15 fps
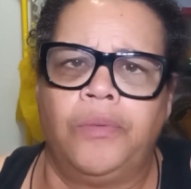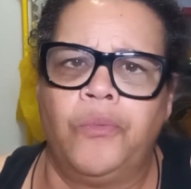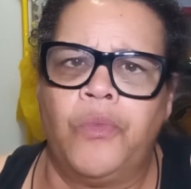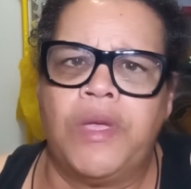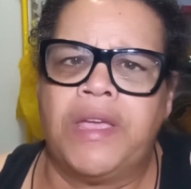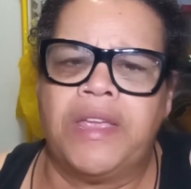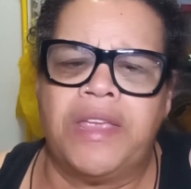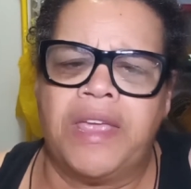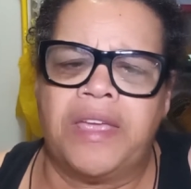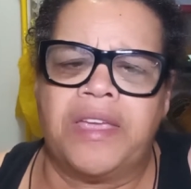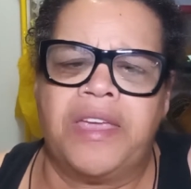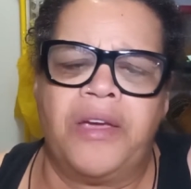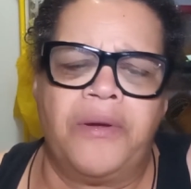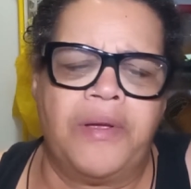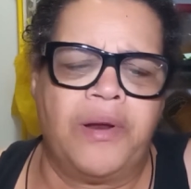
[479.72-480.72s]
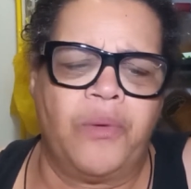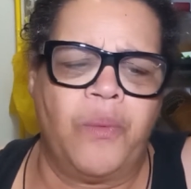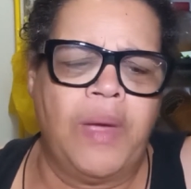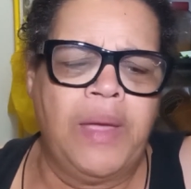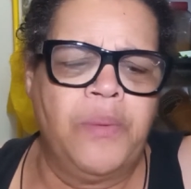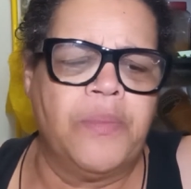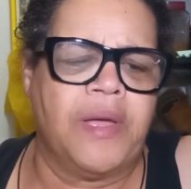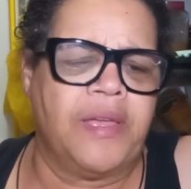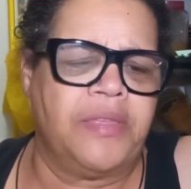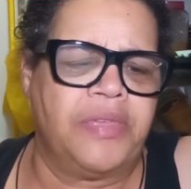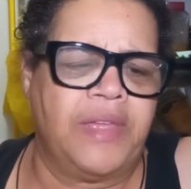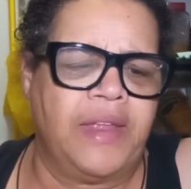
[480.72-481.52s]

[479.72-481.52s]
we can get carried away with,